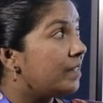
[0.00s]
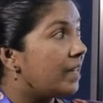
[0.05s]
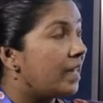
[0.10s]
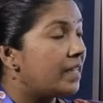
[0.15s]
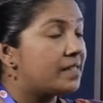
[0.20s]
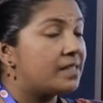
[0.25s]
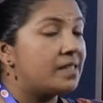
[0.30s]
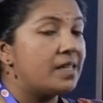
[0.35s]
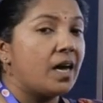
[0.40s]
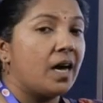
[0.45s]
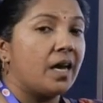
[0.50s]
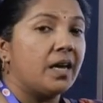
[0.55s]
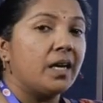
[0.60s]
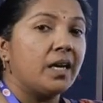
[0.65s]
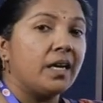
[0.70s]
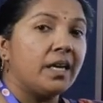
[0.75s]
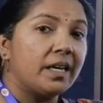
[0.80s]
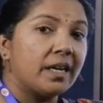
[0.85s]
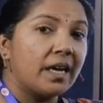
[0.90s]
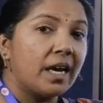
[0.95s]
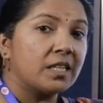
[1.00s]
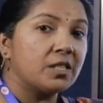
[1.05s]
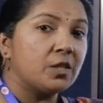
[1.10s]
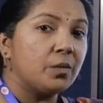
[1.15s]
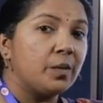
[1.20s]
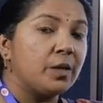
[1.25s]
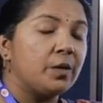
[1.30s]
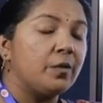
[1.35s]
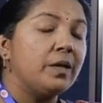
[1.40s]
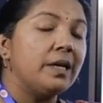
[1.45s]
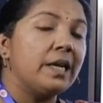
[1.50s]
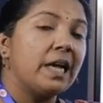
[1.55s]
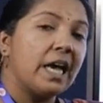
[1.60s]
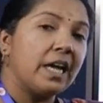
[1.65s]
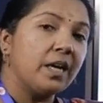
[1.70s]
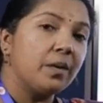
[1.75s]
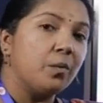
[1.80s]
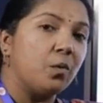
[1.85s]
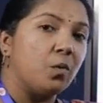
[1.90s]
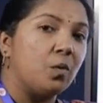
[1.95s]
less than interaction between
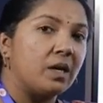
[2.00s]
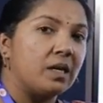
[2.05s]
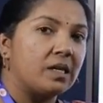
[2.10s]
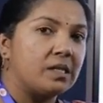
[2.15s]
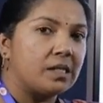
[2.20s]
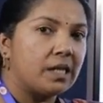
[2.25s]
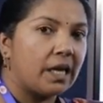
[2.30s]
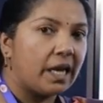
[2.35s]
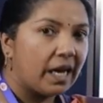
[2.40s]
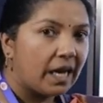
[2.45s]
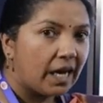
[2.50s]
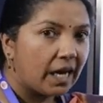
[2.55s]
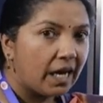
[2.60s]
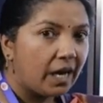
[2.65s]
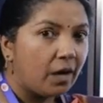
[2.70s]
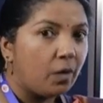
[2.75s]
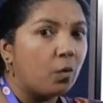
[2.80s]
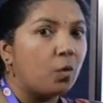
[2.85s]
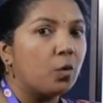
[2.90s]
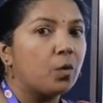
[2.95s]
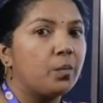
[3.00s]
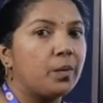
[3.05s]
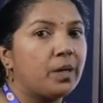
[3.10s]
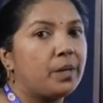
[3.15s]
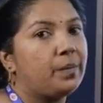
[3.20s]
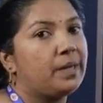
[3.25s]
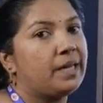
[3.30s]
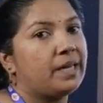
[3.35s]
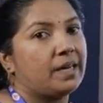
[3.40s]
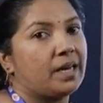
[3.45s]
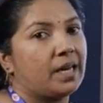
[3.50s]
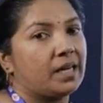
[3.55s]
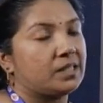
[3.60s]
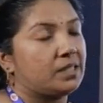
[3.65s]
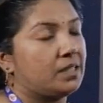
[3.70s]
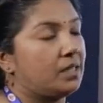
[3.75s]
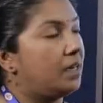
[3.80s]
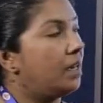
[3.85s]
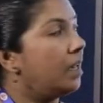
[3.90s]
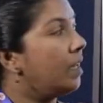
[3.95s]
like molecules, AA or BB
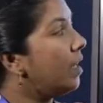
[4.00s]
interaction.